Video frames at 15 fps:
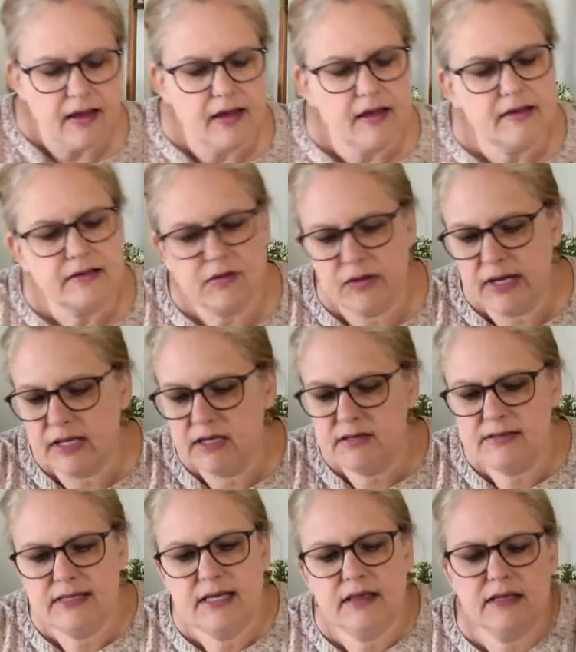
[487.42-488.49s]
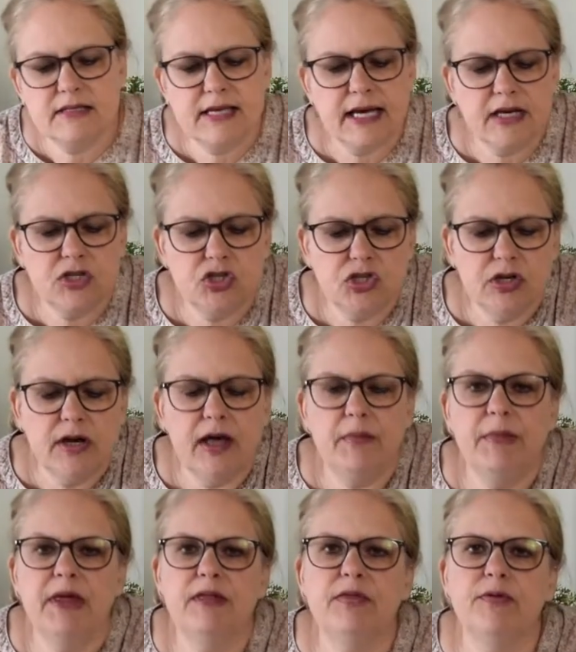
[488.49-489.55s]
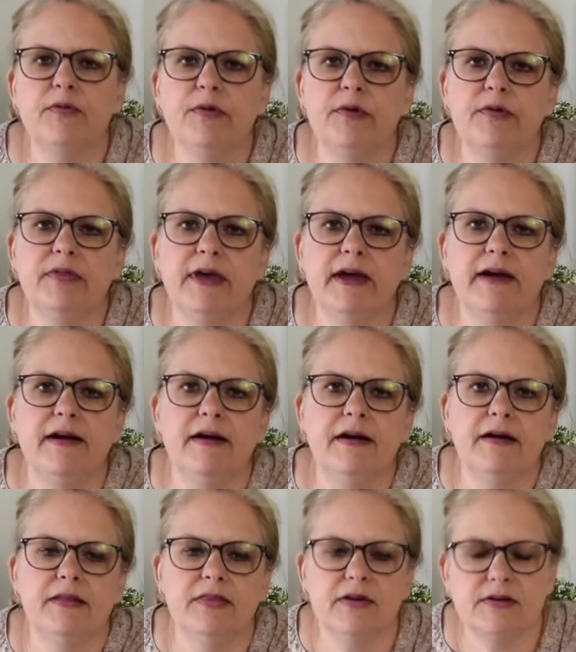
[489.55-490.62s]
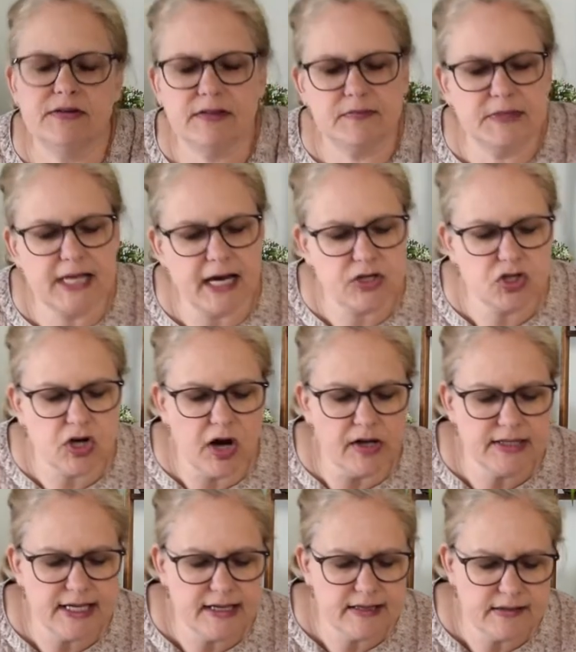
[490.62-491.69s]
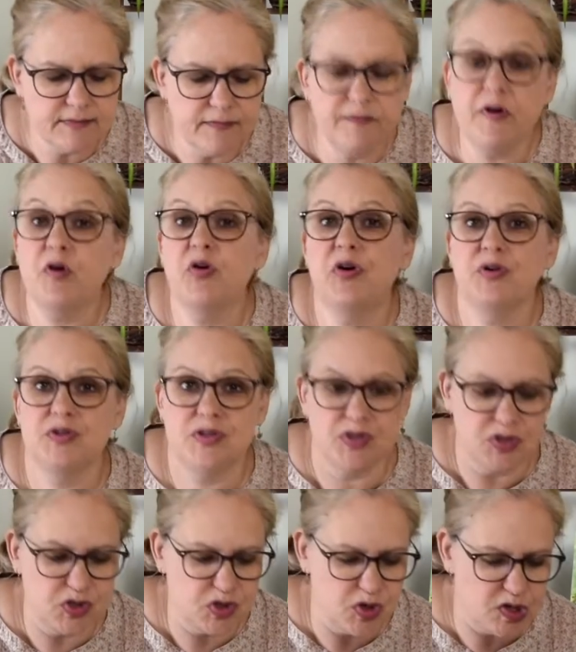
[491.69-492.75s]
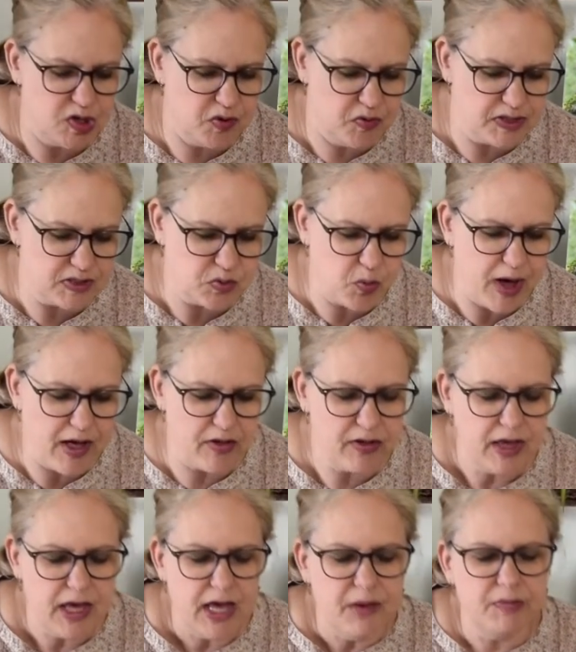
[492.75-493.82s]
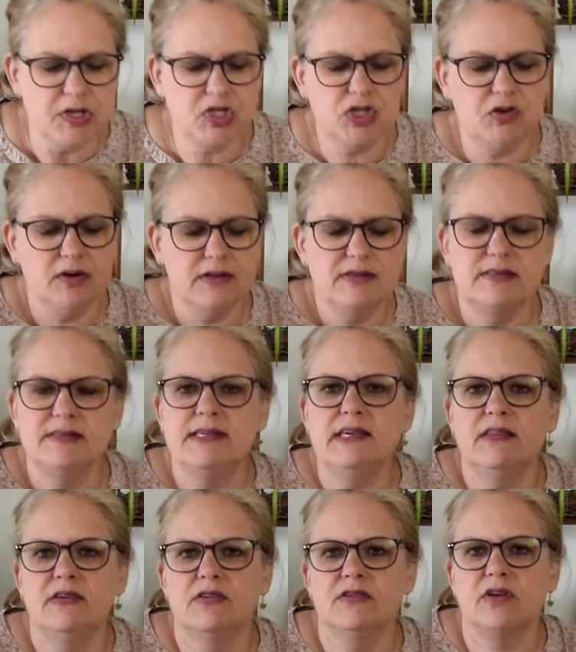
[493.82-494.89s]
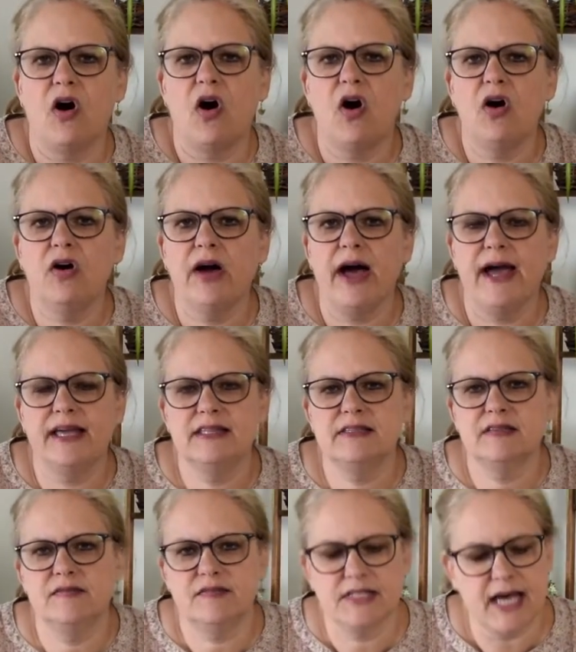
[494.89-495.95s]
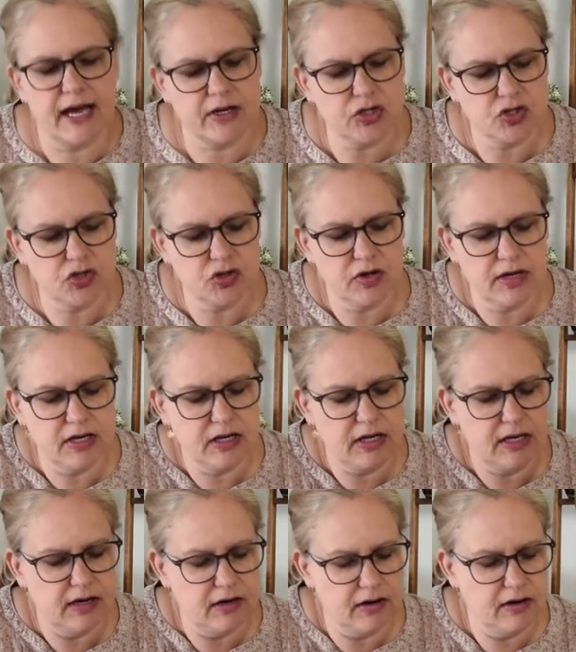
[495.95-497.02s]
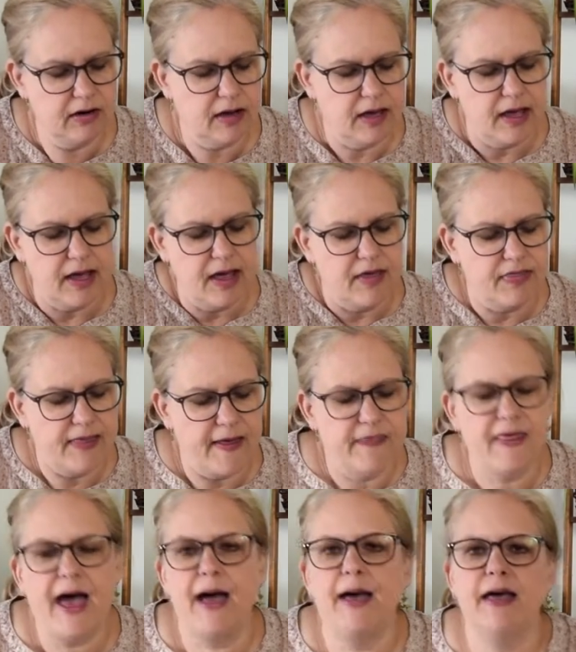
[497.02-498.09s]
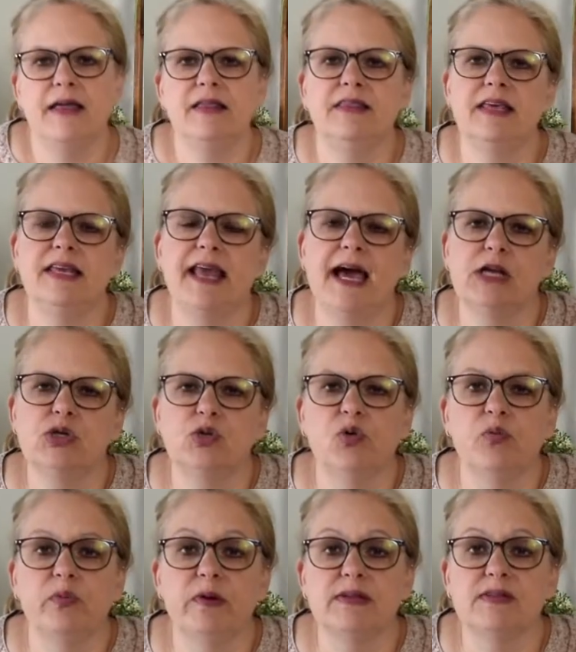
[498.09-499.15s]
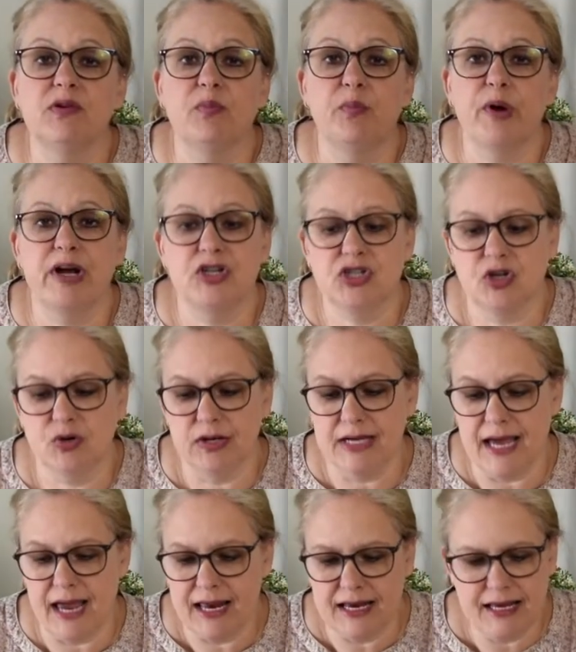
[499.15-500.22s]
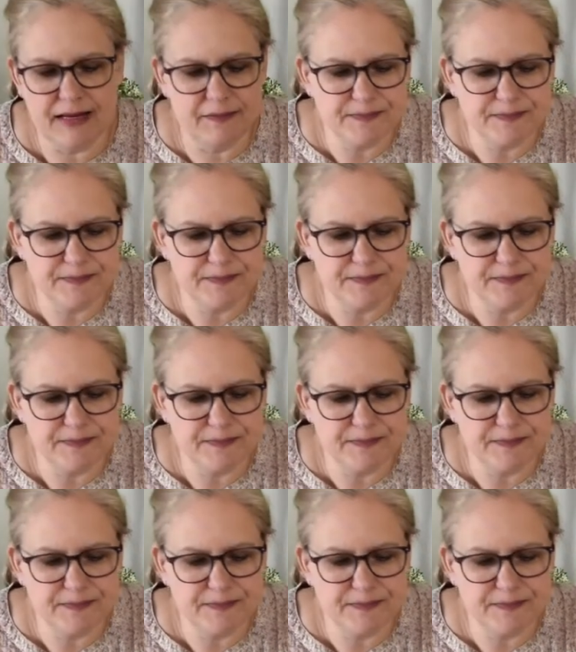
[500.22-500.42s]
So can you see the texture coming through there? There's some texture. I'll take some photos to show you as well. But you can see there's all kinds of texture in here that the natural bristle brush created.